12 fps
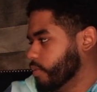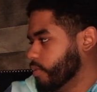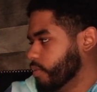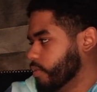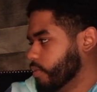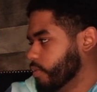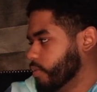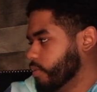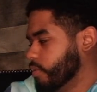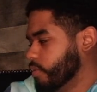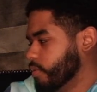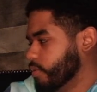
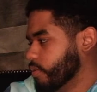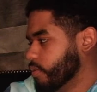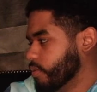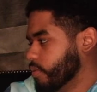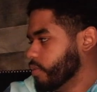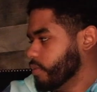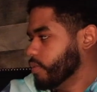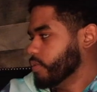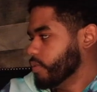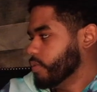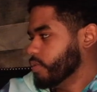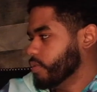
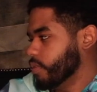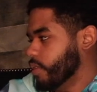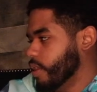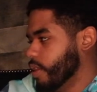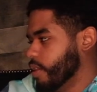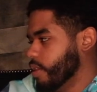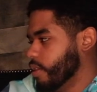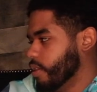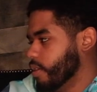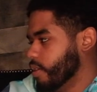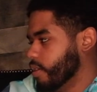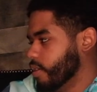
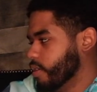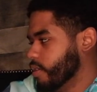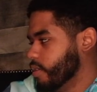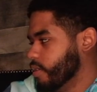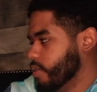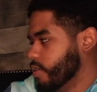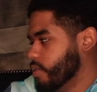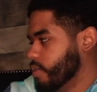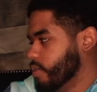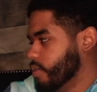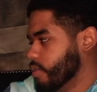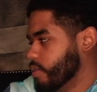
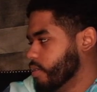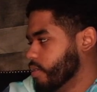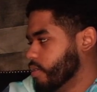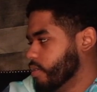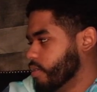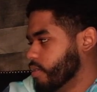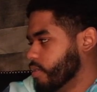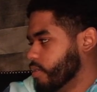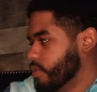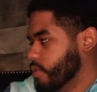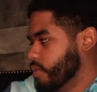(not speaking)